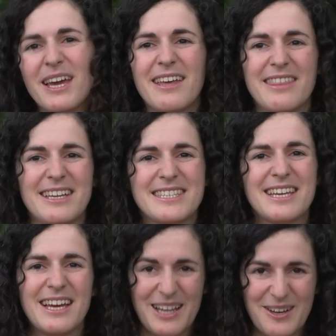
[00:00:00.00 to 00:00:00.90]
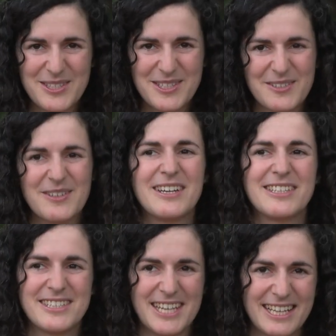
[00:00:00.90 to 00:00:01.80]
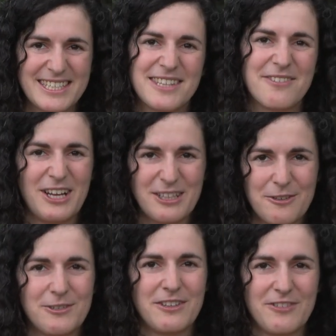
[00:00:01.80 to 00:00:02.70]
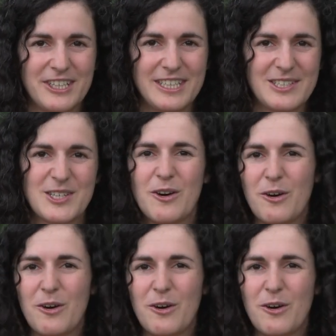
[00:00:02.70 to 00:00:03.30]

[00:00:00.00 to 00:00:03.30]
that allows to detect the value of an invariant